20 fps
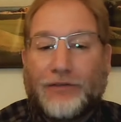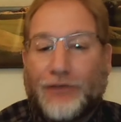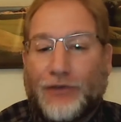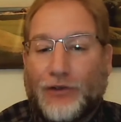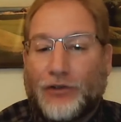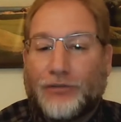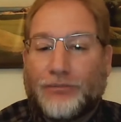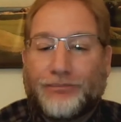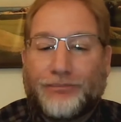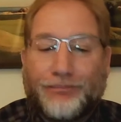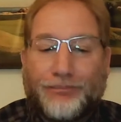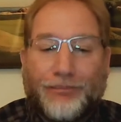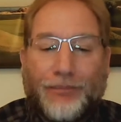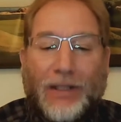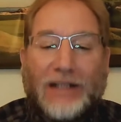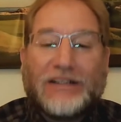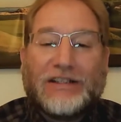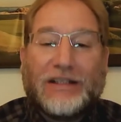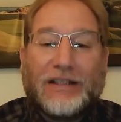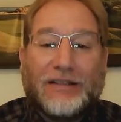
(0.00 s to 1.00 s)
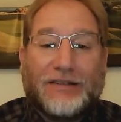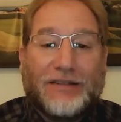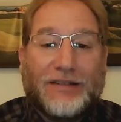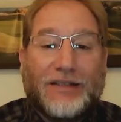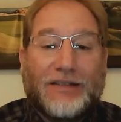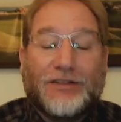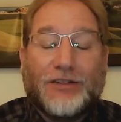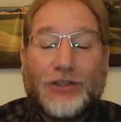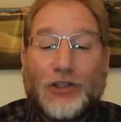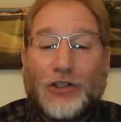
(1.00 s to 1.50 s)
For much of the
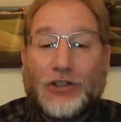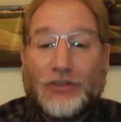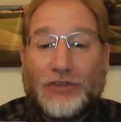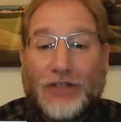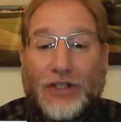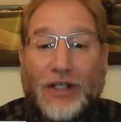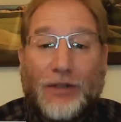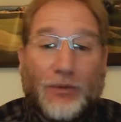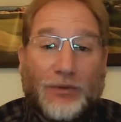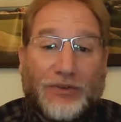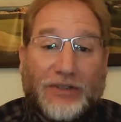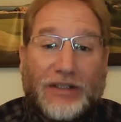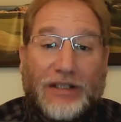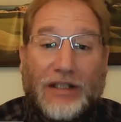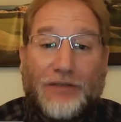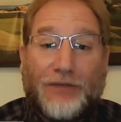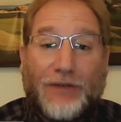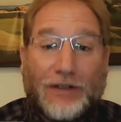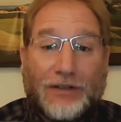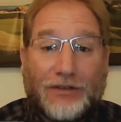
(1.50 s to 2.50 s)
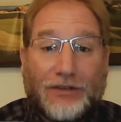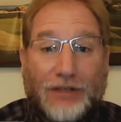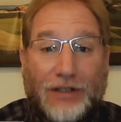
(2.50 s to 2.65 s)
season, you could say it was the defense.